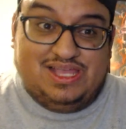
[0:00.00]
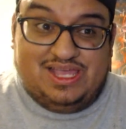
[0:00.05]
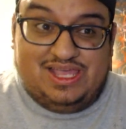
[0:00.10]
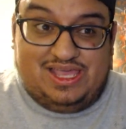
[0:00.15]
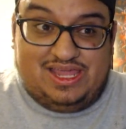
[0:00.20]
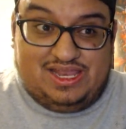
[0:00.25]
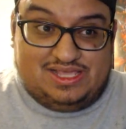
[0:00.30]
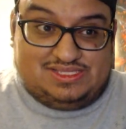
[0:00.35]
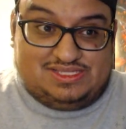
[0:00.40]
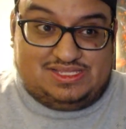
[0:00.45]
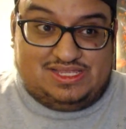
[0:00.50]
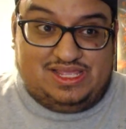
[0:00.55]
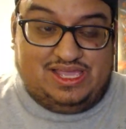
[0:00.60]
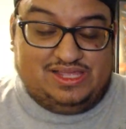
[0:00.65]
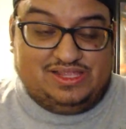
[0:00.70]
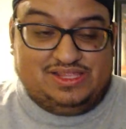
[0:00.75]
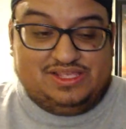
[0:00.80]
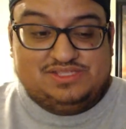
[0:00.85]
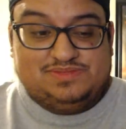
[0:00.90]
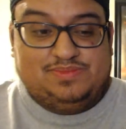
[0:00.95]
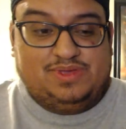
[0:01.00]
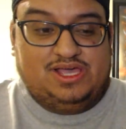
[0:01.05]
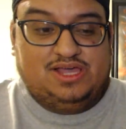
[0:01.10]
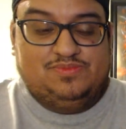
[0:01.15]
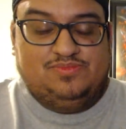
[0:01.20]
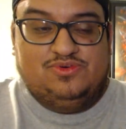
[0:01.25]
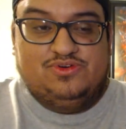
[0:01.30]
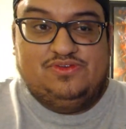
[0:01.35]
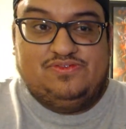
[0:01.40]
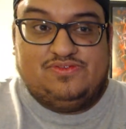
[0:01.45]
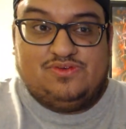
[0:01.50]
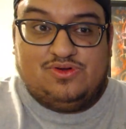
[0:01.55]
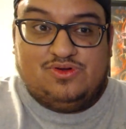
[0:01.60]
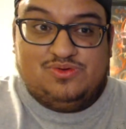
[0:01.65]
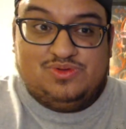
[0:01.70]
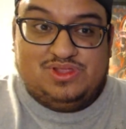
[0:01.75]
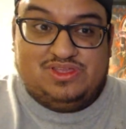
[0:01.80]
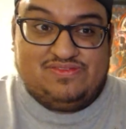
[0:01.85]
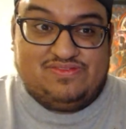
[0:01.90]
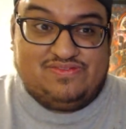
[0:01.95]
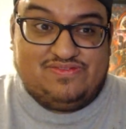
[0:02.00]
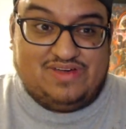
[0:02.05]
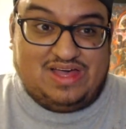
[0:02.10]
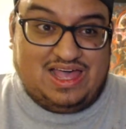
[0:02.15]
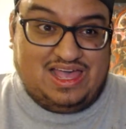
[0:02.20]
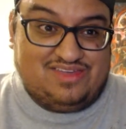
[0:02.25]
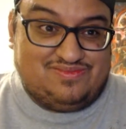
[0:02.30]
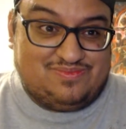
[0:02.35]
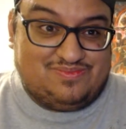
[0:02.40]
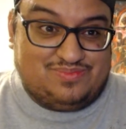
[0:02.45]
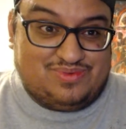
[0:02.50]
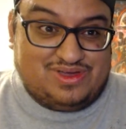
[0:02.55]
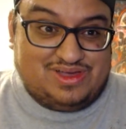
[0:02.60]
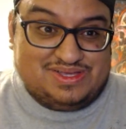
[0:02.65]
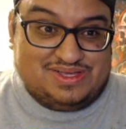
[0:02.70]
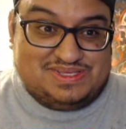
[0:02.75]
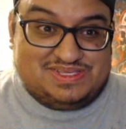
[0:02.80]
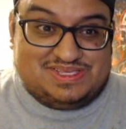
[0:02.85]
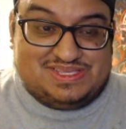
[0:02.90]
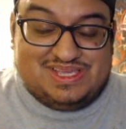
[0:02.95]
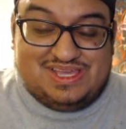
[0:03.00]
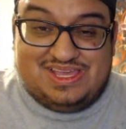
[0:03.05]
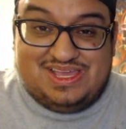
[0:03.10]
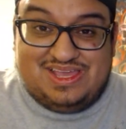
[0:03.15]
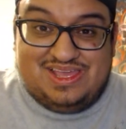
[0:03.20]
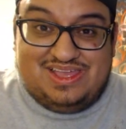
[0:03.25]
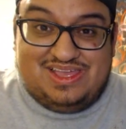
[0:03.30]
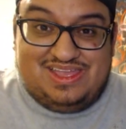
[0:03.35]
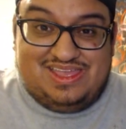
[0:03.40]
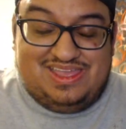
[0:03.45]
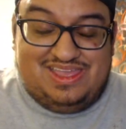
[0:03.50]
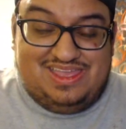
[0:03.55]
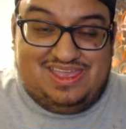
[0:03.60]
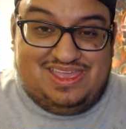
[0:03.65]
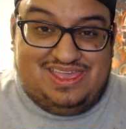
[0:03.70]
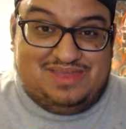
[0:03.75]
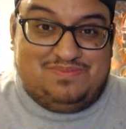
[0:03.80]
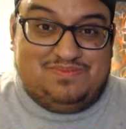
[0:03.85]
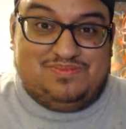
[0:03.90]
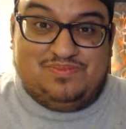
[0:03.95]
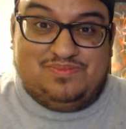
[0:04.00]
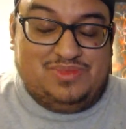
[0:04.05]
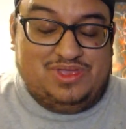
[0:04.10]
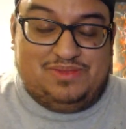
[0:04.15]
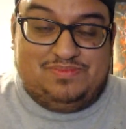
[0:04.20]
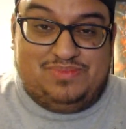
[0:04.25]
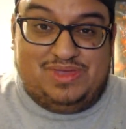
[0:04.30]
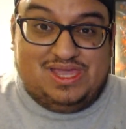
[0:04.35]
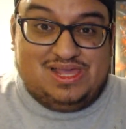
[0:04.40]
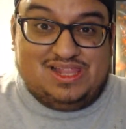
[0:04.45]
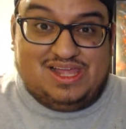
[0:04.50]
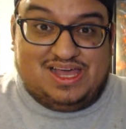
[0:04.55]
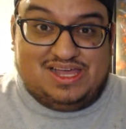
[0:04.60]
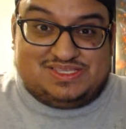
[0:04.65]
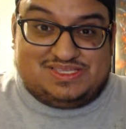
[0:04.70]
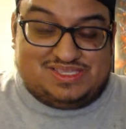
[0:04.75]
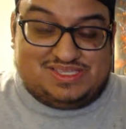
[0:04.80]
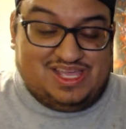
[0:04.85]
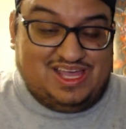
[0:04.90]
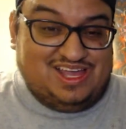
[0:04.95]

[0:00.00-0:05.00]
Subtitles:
and I snagged this bad boy for only $5 in Big Lots.